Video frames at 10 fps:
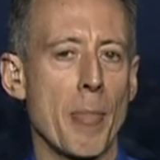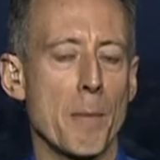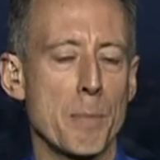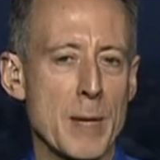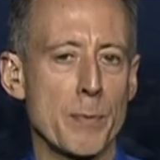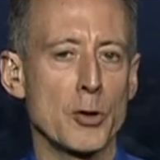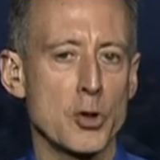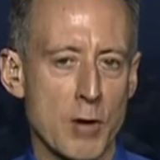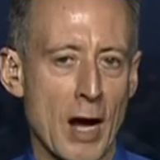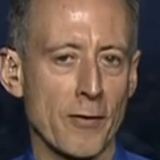people
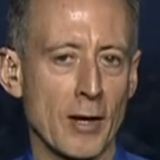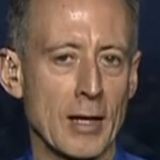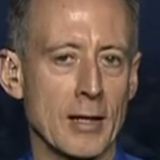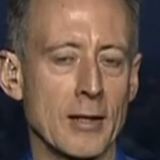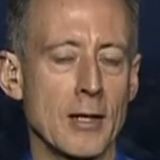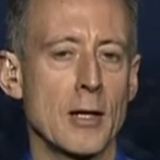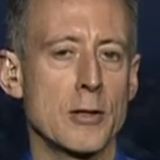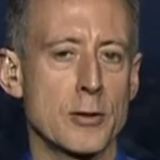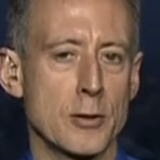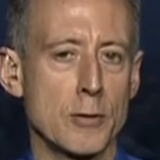traveling
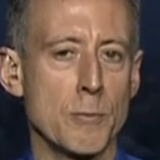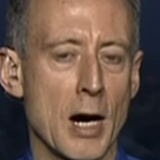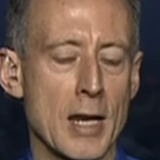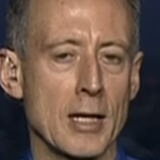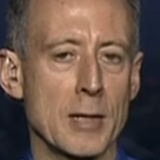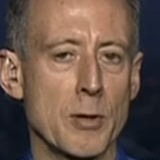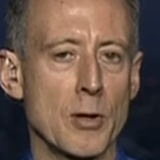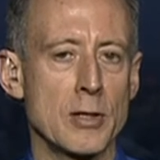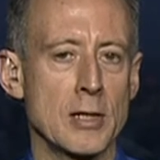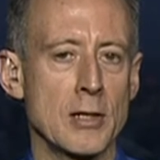to mining
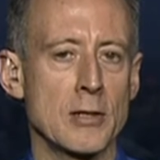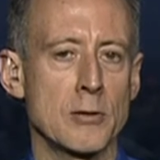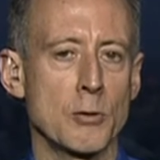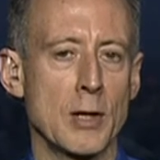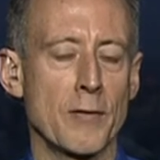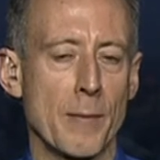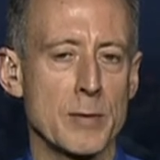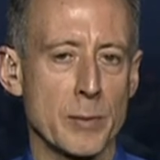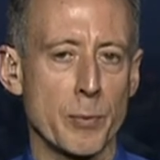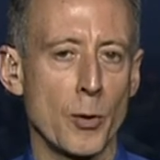communities to give them
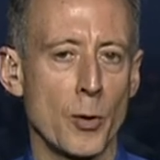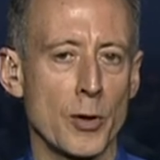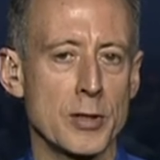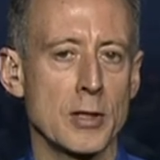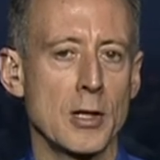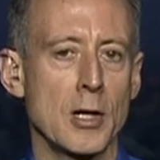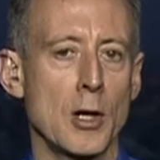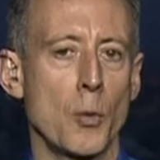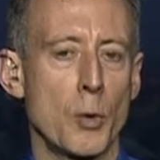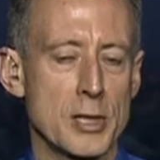support
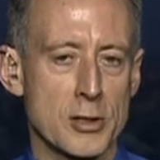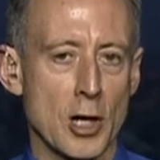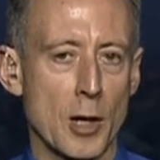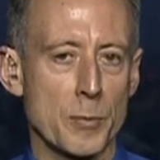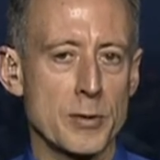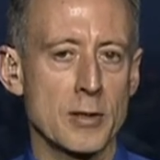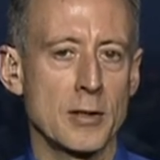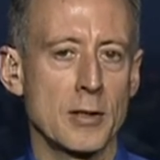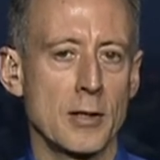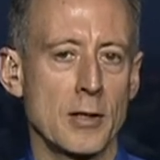were stopped
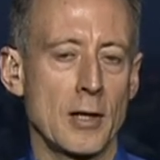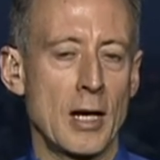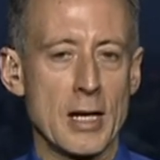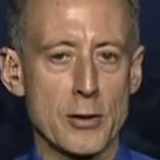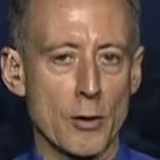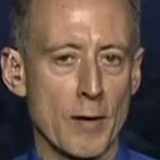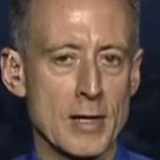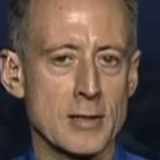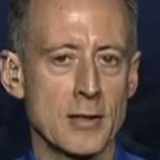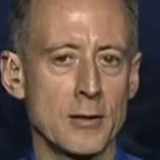and either
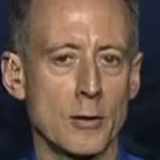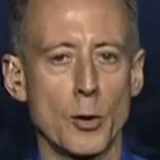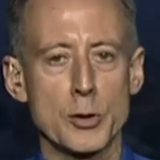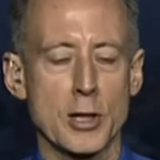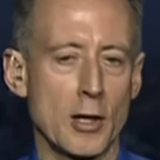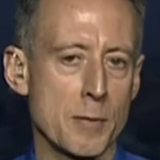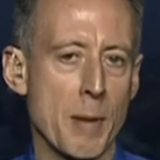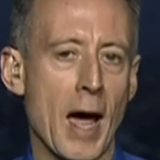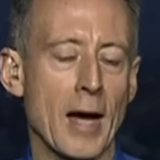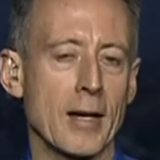arrested or turned
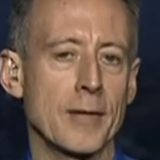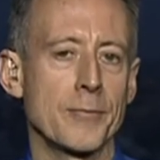back.